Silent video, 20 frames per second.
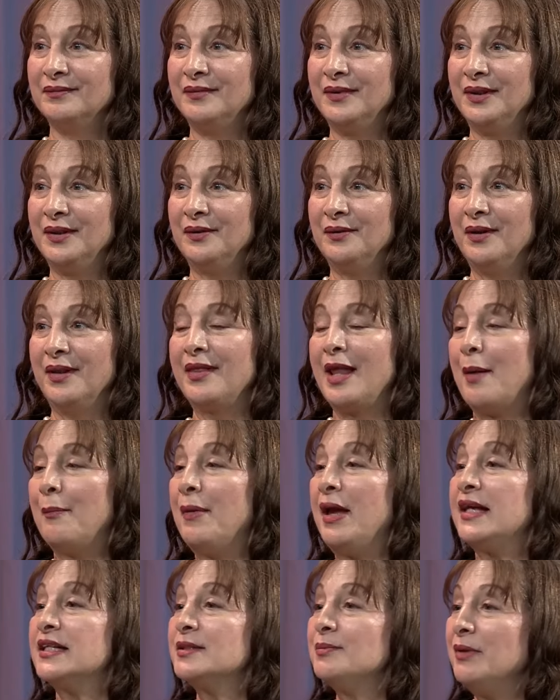Wow. That
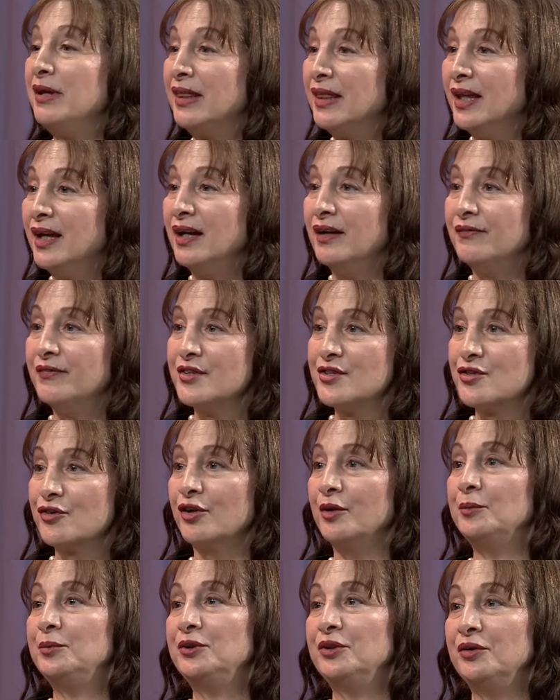makes me think of the
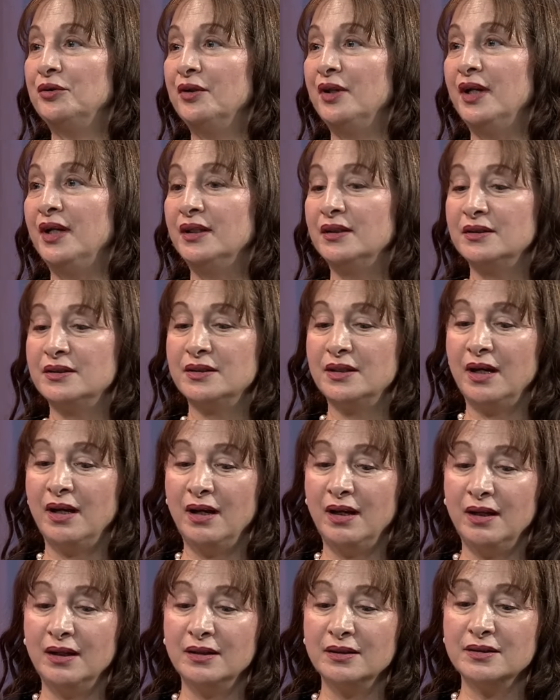scripture that
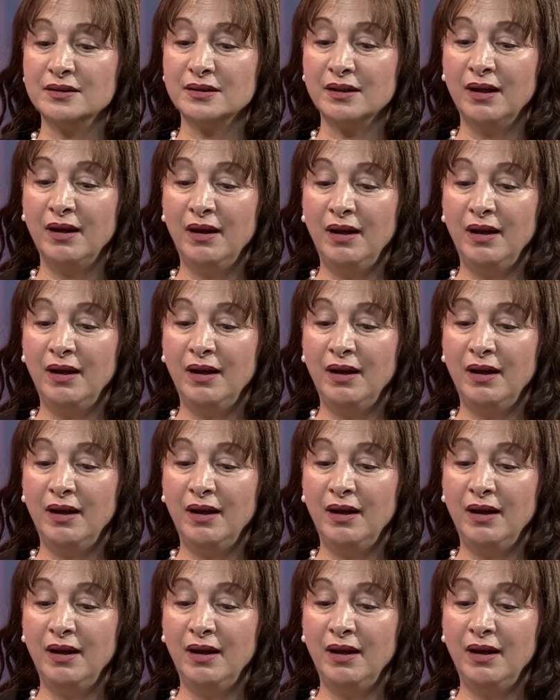says